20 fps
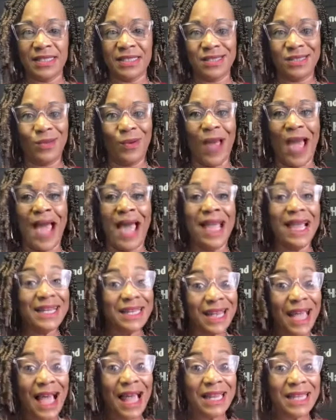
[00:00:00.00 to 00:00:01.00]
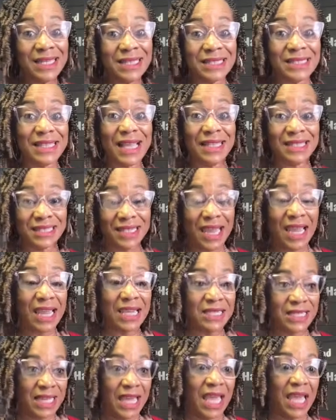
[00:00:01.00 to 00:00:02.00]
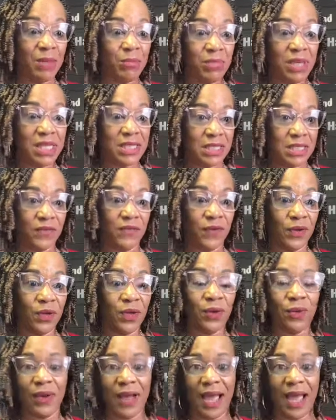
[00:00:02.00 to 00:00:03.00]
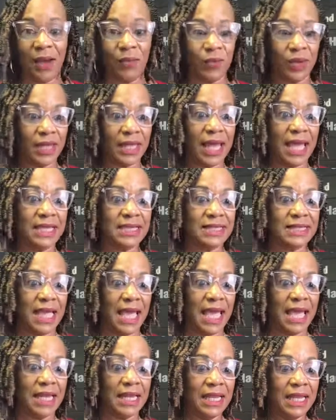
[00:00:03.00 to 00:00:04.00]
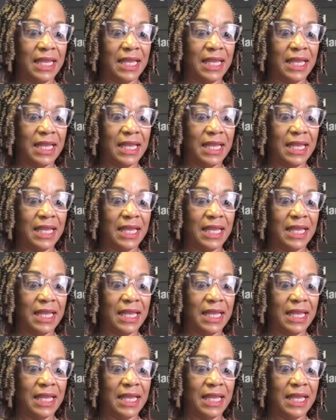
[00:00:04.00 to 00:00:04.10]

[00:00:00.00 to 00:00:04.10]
So I acknowledge that change can be difficult. I realize that.